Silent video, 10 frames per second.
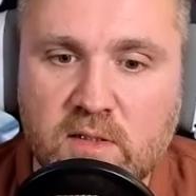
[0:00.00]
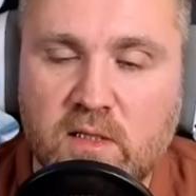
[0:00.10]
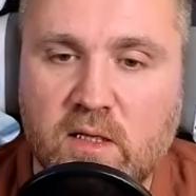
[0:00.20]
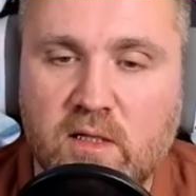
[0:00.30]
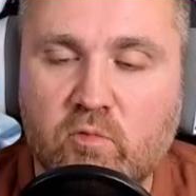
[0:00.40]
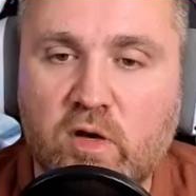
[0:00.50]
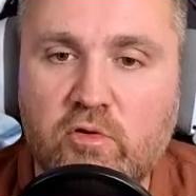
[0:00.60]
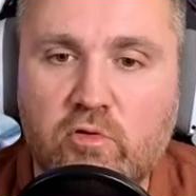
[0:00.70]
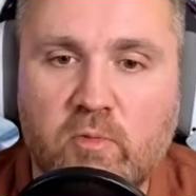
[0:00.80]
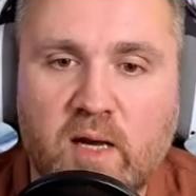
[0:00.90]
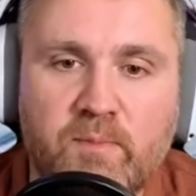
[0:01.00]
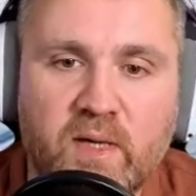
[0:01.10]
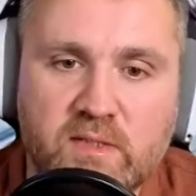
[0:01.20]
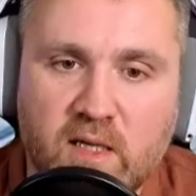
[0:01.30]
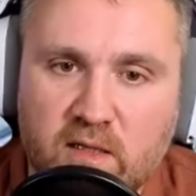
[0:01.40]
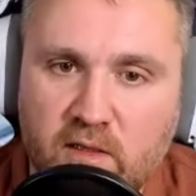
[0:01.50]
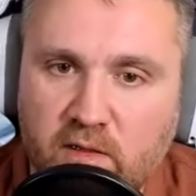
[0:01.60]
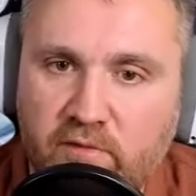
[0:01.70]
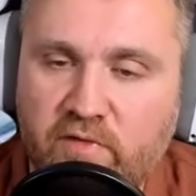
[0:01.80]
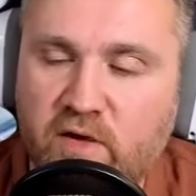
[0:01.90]
And when, you know, my pets are
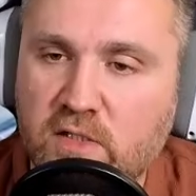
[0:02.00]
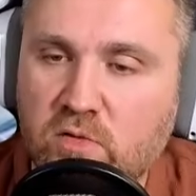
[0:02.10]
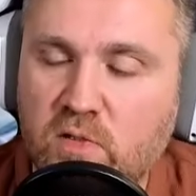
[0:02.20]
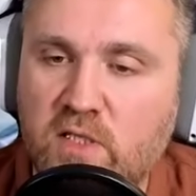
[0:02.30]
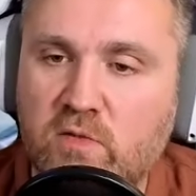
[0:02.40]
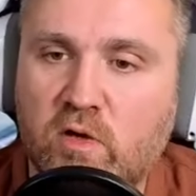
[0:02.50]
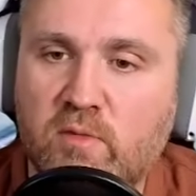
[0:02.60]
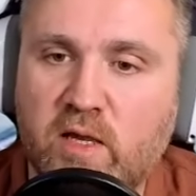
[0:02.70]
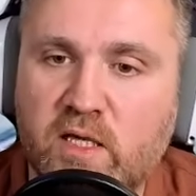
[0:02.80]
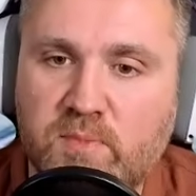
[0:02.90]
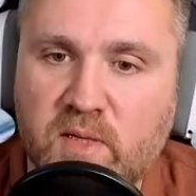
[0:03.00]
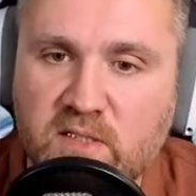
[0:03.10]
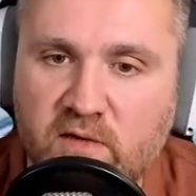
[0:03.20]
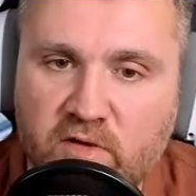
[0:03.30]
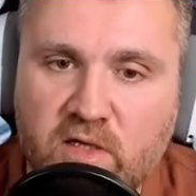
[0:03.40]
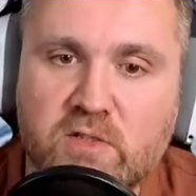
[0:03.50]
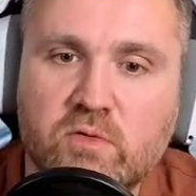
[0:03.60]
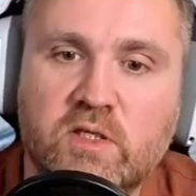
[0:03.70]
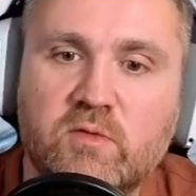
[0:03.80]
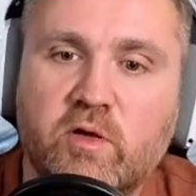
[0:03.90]
very solid, when my experts are very
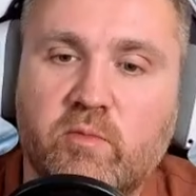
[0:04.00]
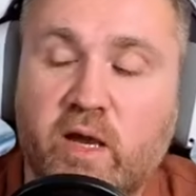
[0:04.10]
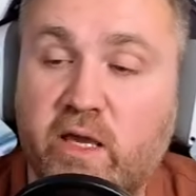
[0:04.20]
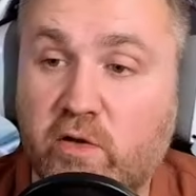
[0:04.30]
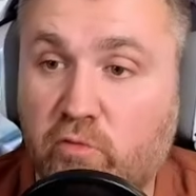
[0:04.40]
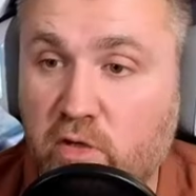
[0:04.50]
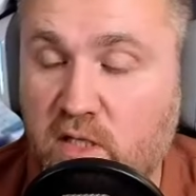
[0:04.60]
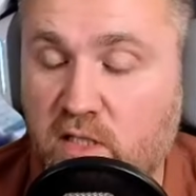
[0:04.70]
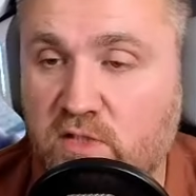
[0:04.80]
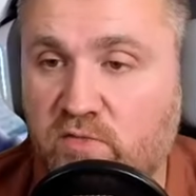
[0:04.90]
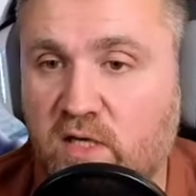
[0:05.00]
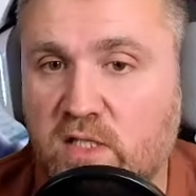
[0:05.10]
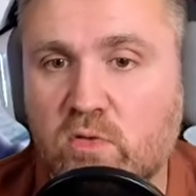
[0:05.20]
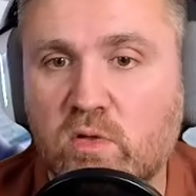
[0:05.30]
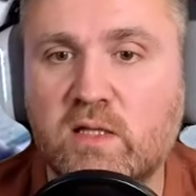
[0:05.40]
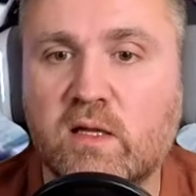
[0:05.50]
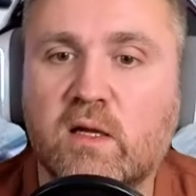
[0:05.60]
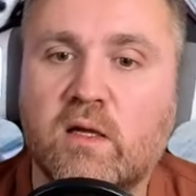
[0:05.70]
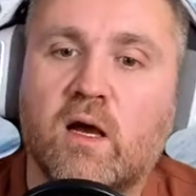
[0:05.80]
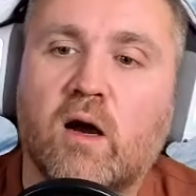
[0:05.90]
solid, when my hero gear is very solid,
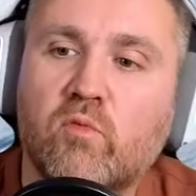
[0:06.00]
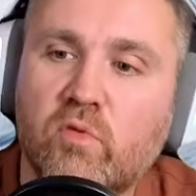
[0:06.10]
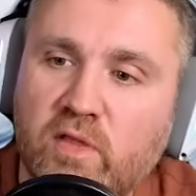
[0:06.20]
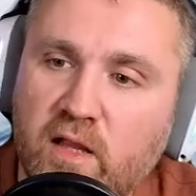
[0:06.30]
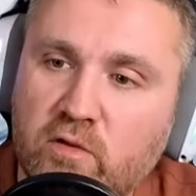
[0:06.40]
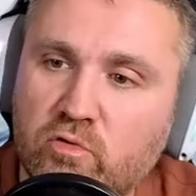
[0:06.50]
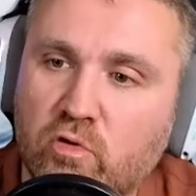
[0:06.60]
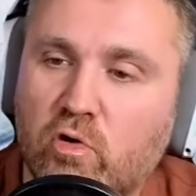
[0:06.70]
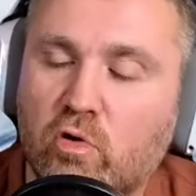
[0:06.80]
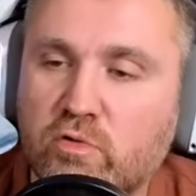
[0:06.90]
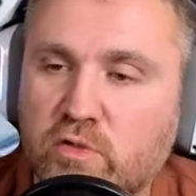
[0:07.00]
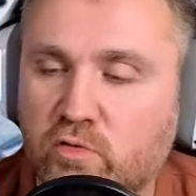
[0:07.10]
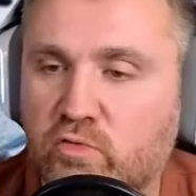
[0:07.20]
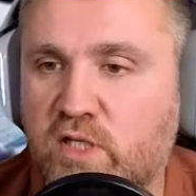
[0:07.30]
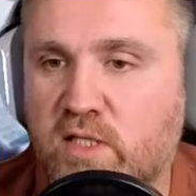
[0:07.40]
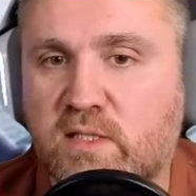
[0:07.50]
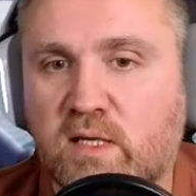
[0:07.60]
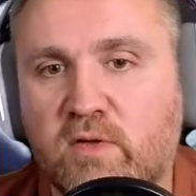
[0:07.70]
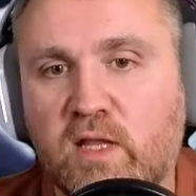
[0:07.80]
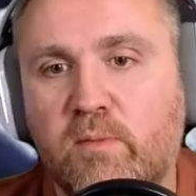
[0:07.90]
I will then, you know, closer to Gen
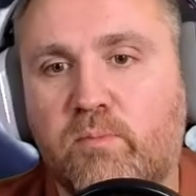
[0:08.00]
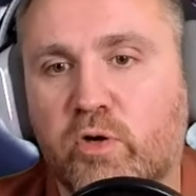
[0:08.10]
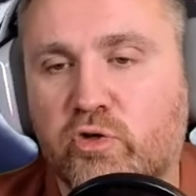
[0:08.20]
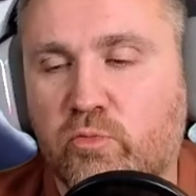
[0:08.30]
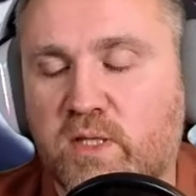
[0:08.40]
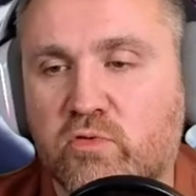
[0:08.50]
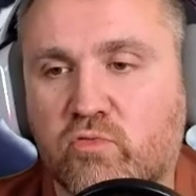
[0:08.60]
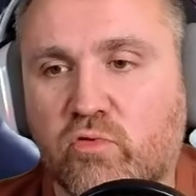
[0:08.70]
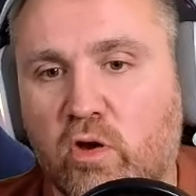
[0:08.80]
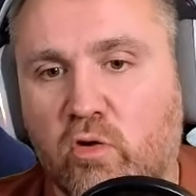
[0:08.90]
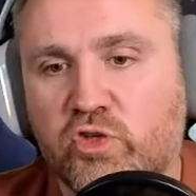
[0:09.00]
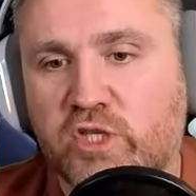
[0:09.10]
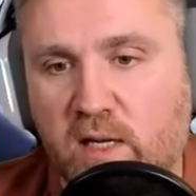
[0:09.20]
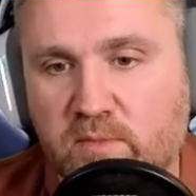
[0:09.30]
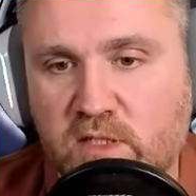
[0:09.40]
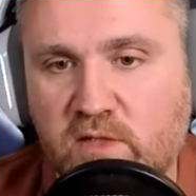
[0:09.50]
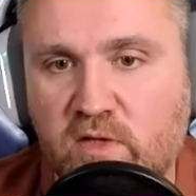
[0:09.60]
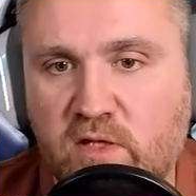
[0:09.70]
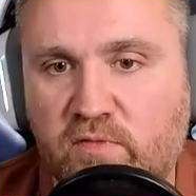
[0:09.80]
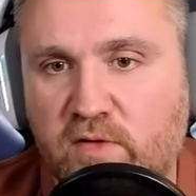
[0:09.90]
7, I'll push a bit stronger on charms, even
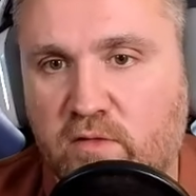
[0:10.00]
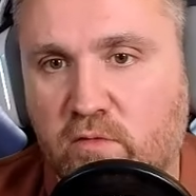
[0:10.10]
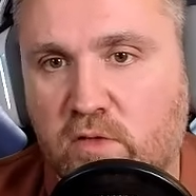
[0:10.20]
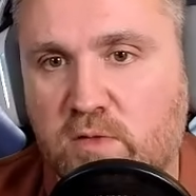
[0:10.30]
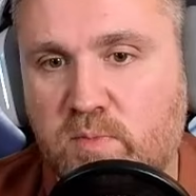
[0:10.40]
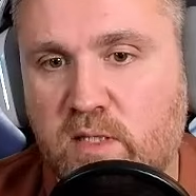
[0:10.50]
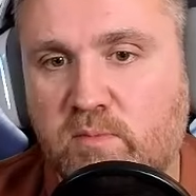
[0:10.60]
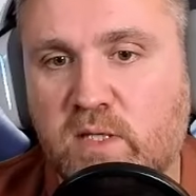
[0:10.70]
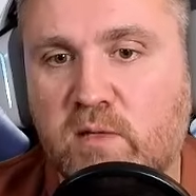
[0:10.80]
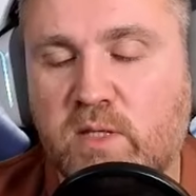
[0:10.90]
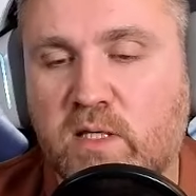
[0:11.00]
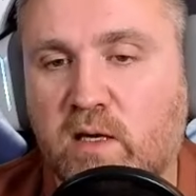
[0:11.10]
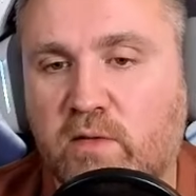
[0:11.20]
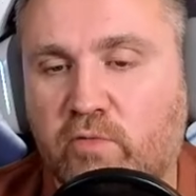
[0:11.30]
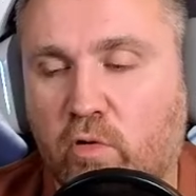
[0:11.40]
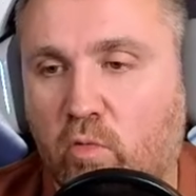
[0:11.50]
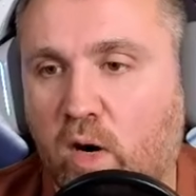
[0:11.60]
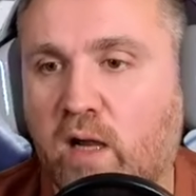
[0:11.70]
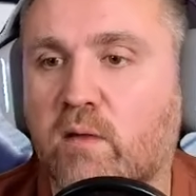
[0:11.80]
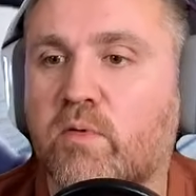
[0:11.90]
if, you know, it's me being behind for a
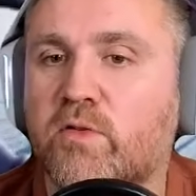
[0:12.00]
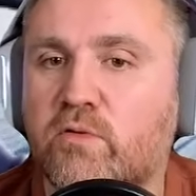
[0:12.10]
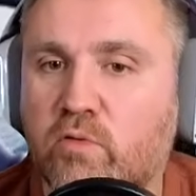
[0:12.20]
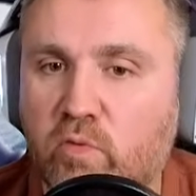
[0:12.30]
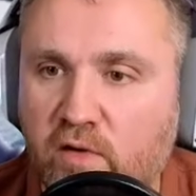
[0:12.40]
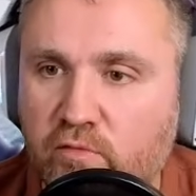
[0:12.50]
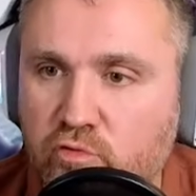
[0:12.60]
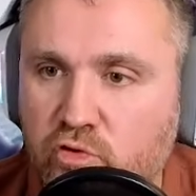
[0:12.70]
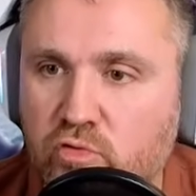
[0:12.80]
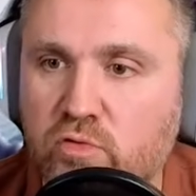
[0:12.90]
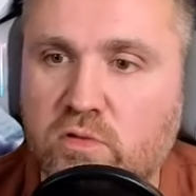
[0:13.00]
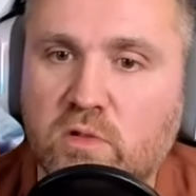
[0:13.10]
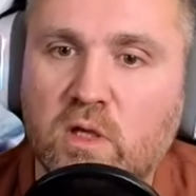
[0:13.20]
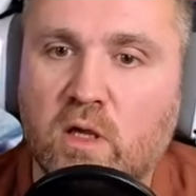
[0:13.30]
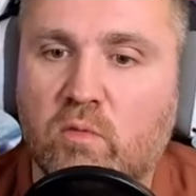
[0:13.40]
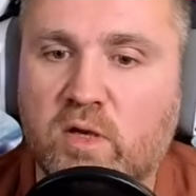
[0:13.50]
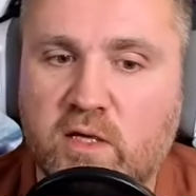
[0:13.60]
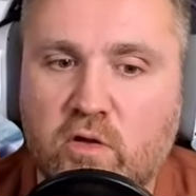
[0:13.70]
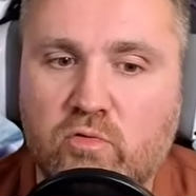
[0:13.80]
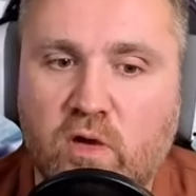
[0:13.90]
while. But, you know, we have to choose. We
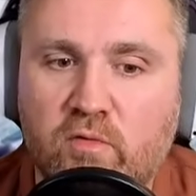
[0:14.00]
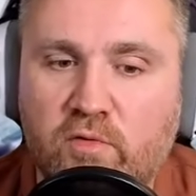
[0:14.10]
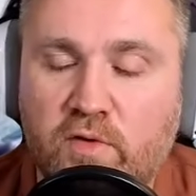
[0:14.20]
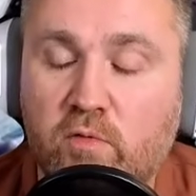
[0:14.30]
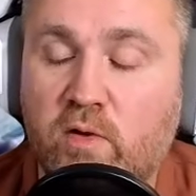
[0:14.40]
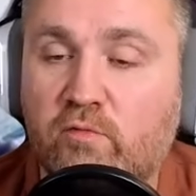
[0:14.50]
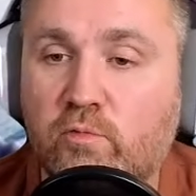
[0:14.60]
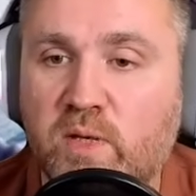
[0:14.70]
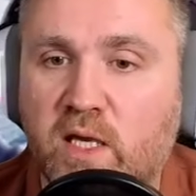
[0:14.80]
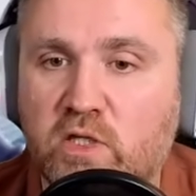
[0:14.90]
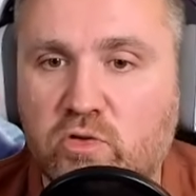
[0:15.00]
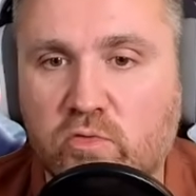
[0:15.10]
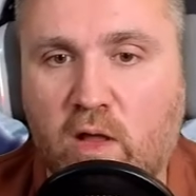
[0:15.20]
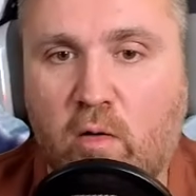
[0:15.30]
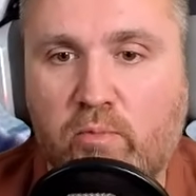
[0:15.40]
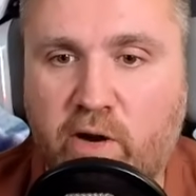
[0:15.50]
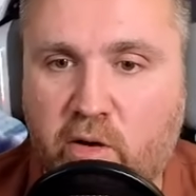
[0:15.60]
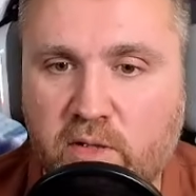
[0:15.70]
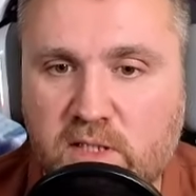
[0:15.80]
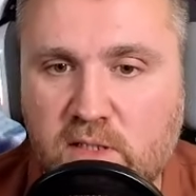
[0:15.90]
cannot do everything. We have to pick and choose our
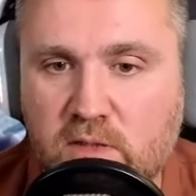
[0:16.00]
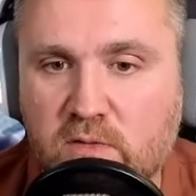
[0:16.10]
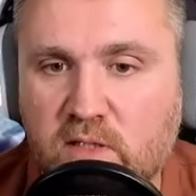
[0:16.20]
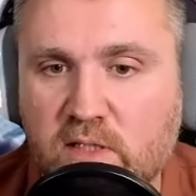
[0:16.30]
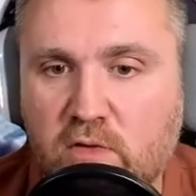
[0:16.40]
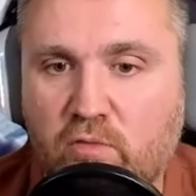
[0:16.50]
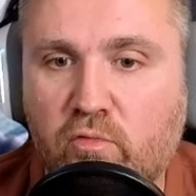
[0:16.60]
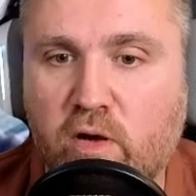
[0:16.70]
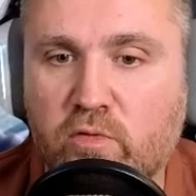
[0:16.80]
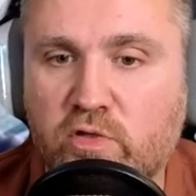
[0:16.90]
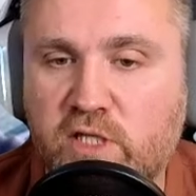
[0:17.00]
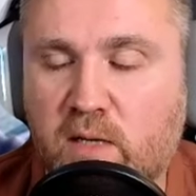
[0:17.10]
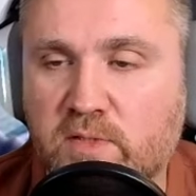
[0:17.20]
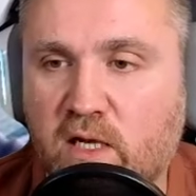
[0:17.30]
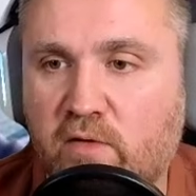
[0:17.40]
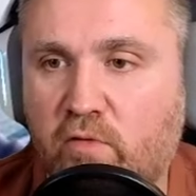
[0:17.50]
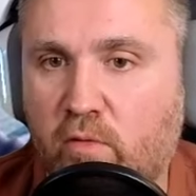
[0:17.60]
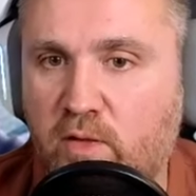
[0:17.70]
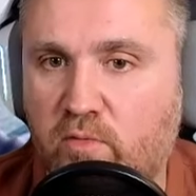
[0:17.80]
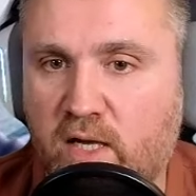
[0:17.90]
priority. So that's kind of where the charms are for
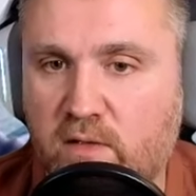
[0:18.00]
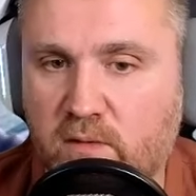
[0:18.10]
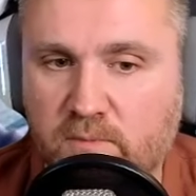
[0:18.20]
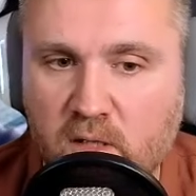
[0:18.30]
me right now.